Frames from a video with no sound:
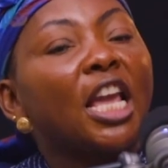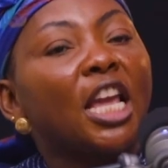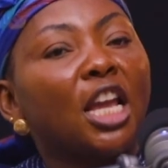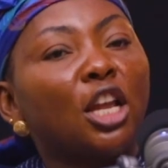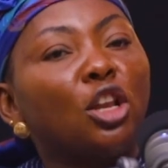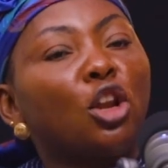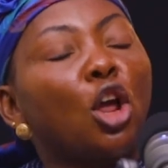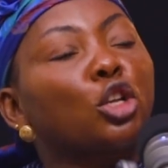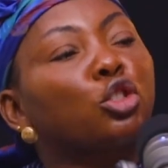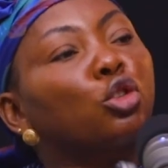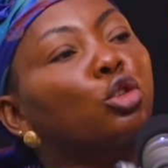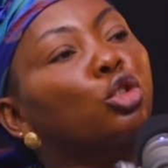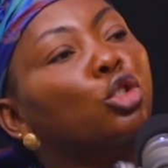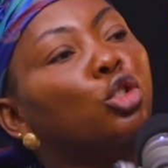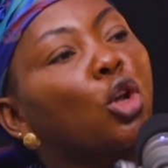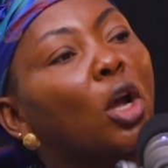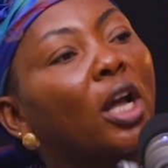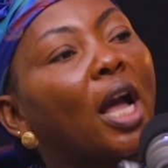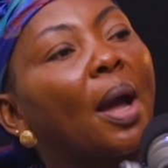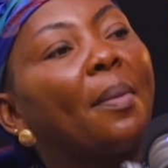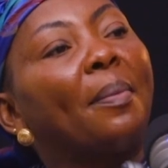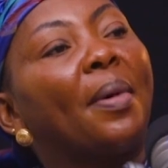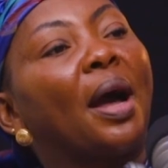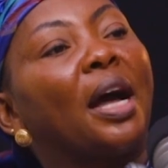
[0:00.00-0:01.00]
In-laws, to talk
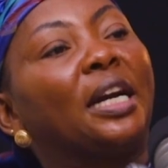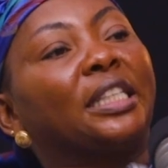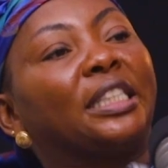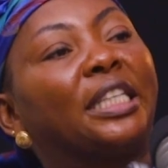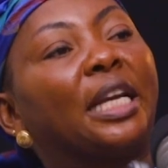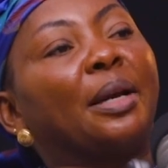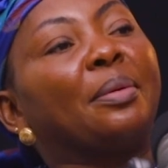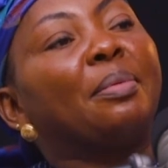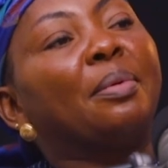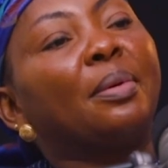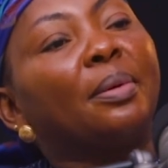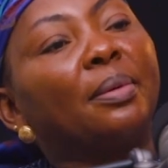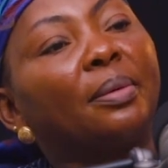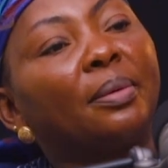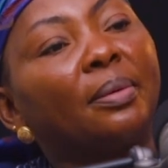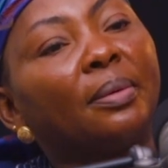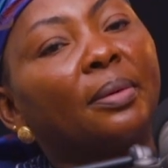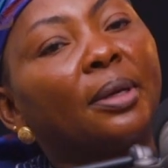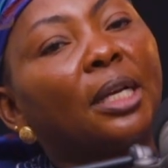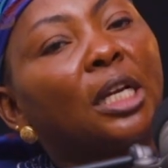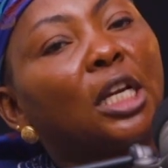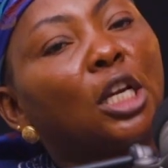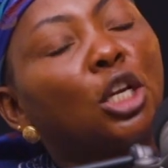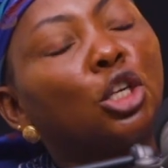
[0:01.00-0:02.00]
about them.
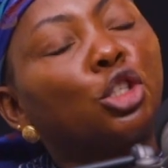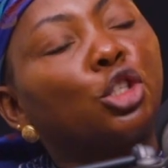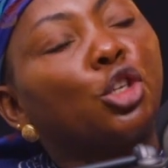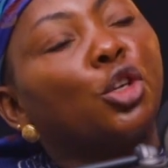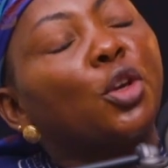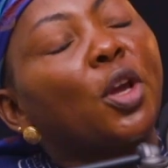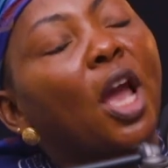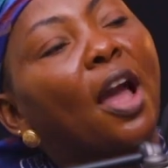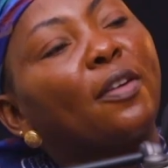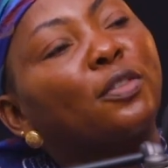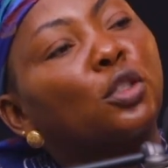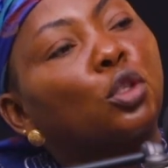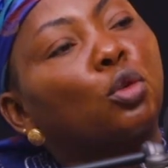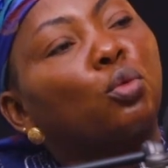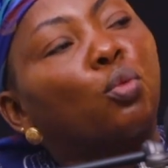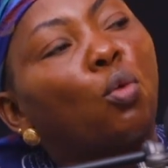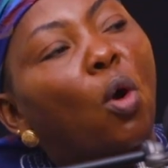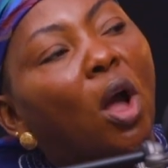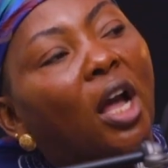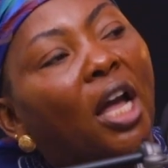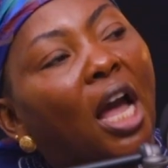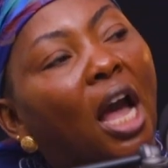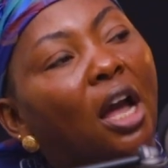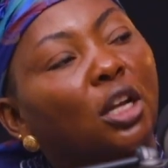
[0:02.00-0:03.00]
Do you have to
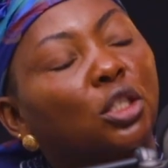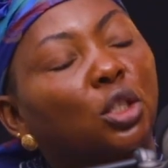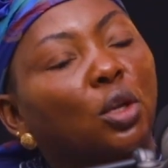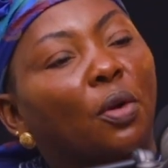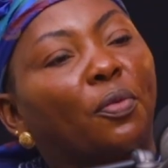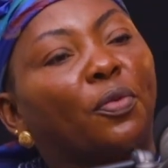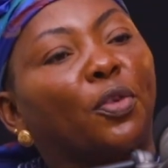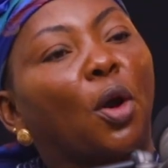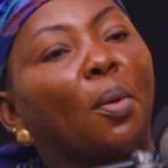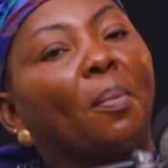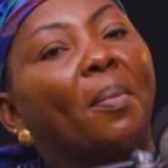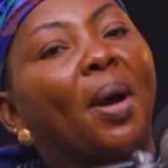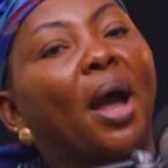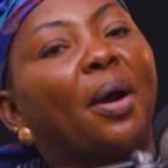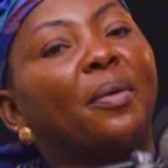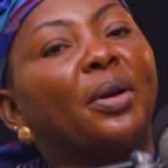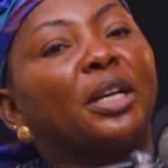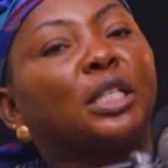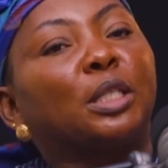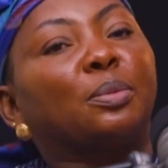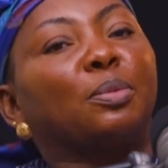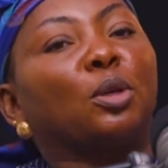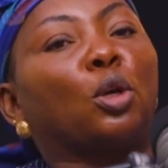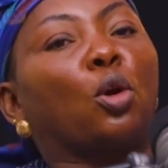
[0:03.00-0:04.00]
except your
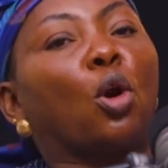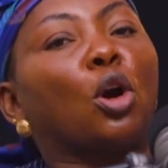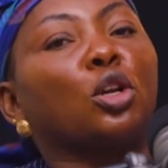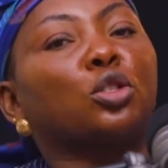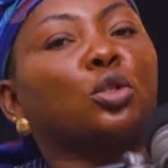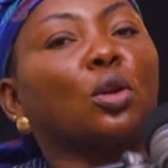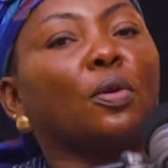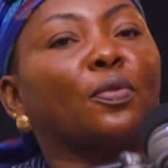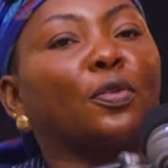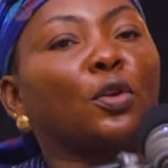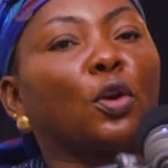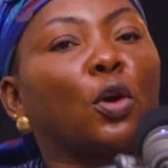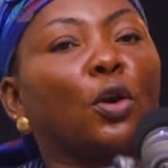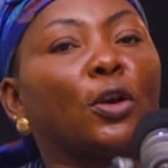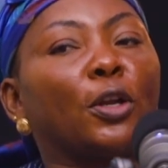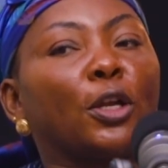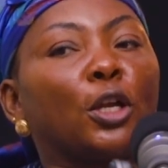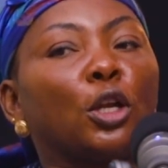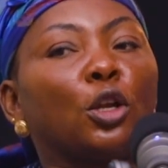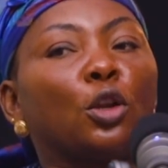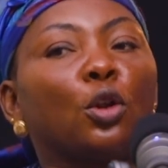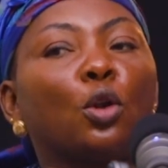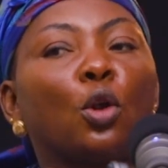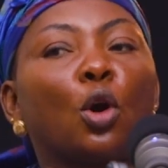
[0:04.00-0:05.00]
marriage foreplay,
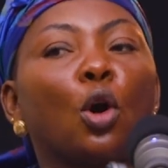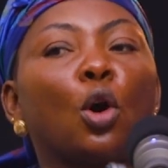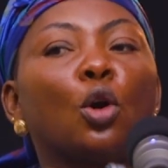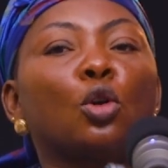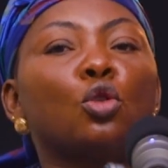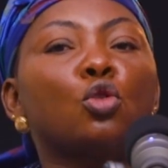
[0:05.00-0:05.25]
folks? That's